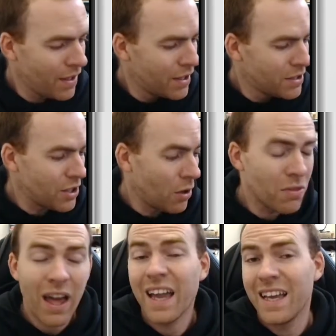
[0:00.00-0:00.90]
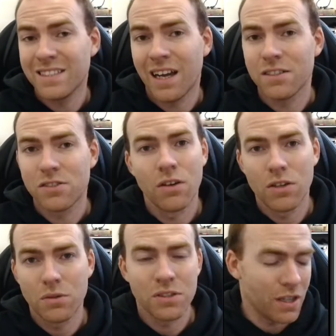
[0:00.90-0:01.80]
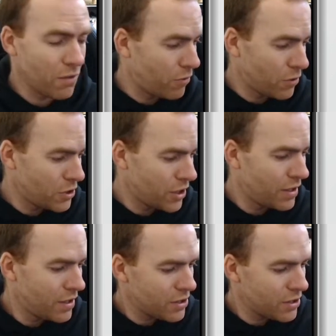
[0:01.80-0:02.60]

So that is our SOLOsync function.